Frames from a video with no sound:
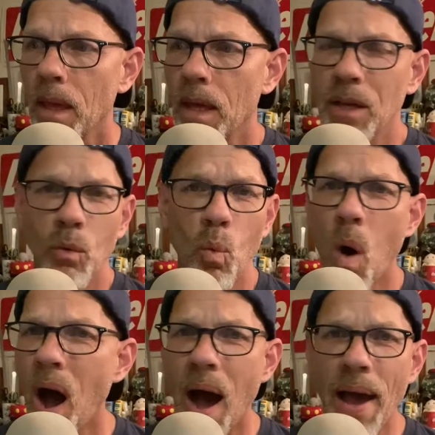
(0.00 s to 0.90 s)

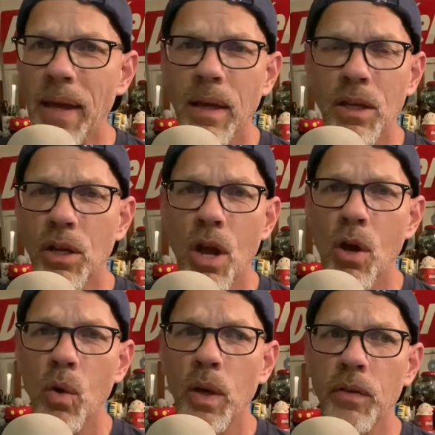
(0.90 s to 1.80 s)
why? You
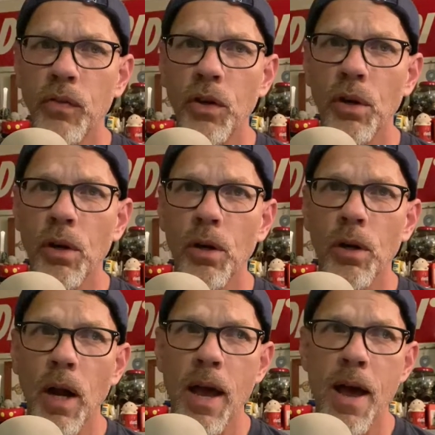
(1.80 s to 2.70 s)
know, if
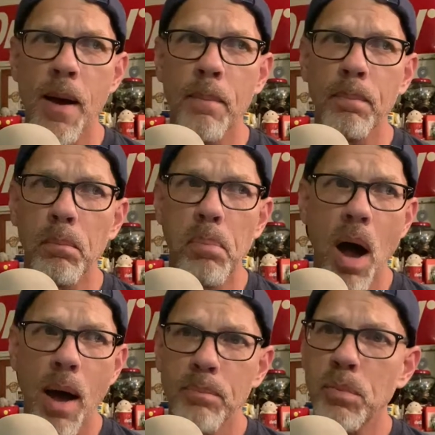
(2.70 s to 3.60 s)
you're um,
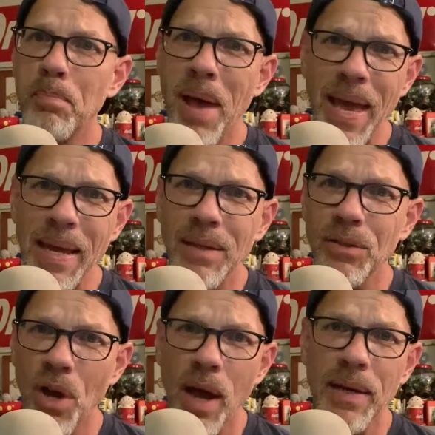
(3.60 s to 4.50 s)

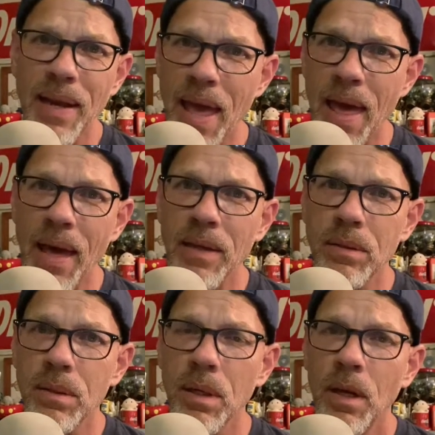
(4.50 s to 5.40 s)

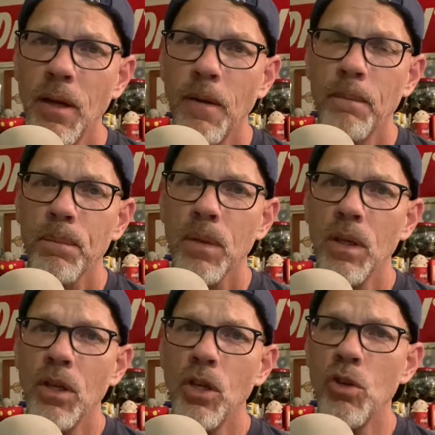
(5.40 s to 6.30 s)
bobsbait.net,
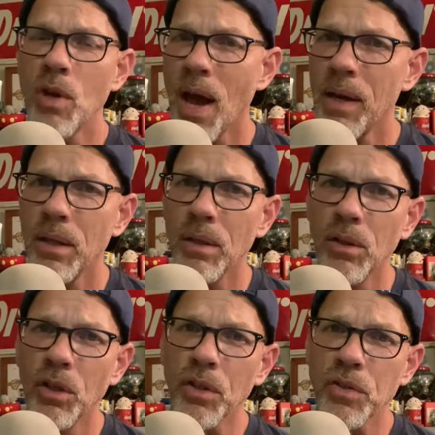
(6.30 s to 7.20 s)
you kind of
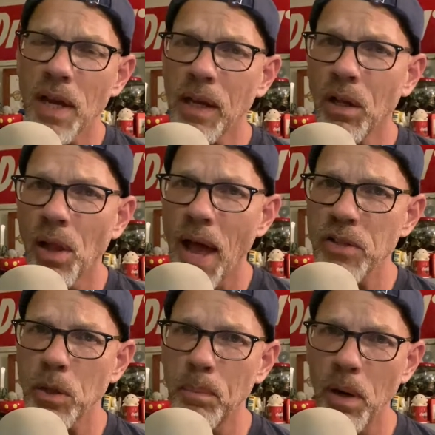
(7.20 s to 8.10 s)
look second class
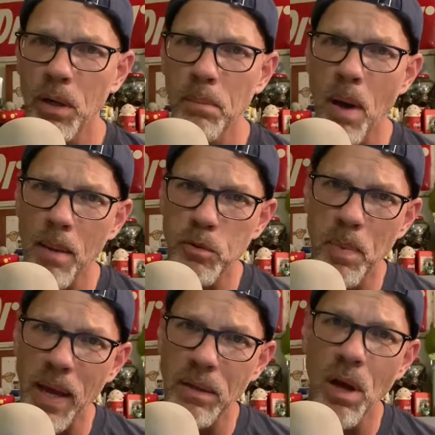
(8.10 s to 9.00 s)
compared to
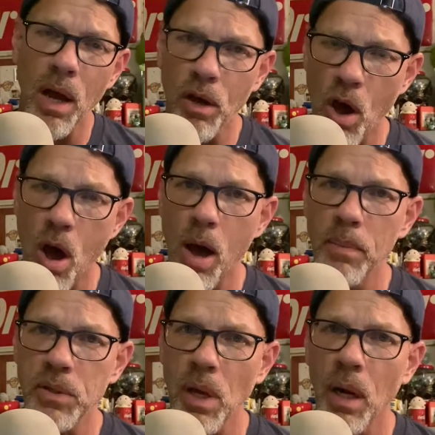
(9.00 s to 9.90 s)
bobsbait.com.
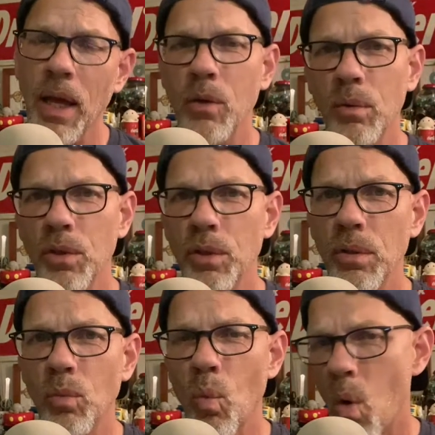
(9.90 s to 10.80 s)
It's kind of like
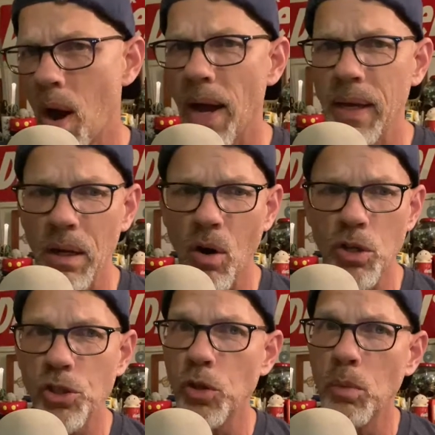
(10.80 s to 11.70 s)
why
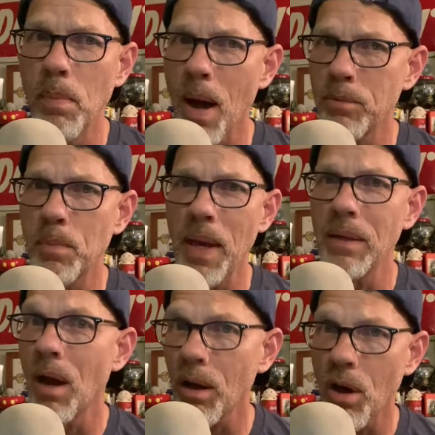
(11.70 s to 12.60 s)
aren't you
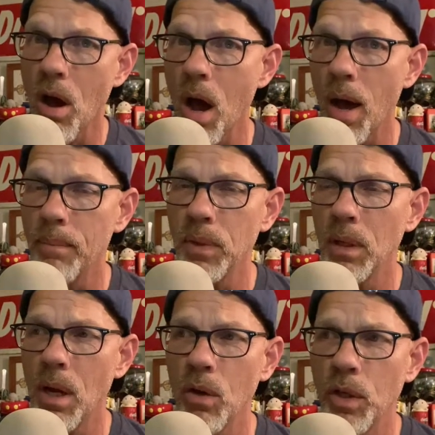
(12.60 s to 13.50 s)
bobsbait.com? You
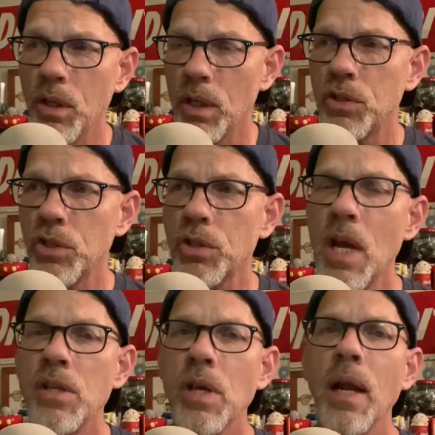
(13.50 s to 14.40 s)
know, it's just
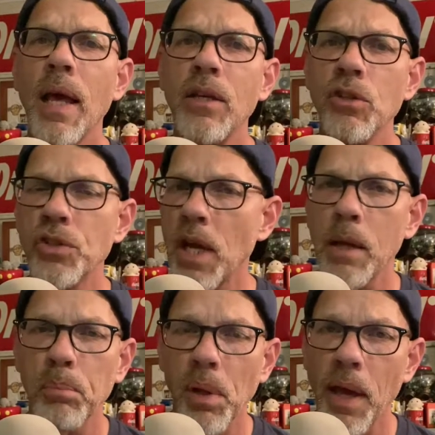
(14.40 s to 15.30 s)
it's kind of like your
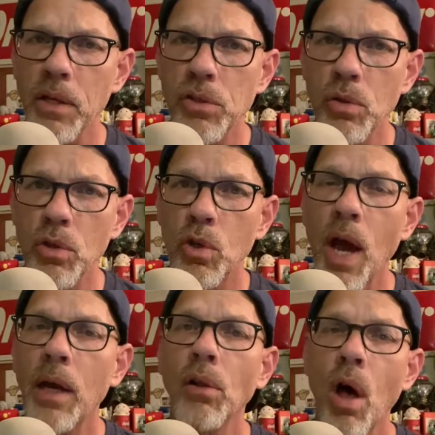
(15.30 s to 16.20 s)
second place. You you
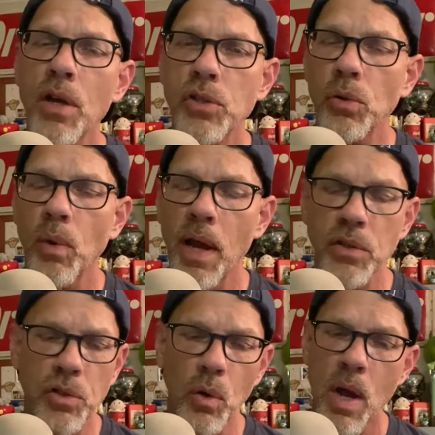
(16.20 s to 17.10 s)
kind of lost the race.
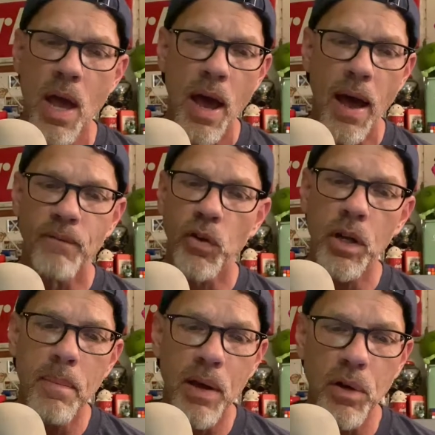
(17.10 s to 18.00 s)
So uh,
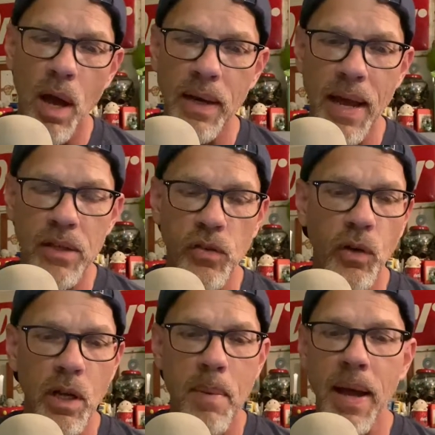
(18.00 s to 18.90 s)
forget about .nets, forget about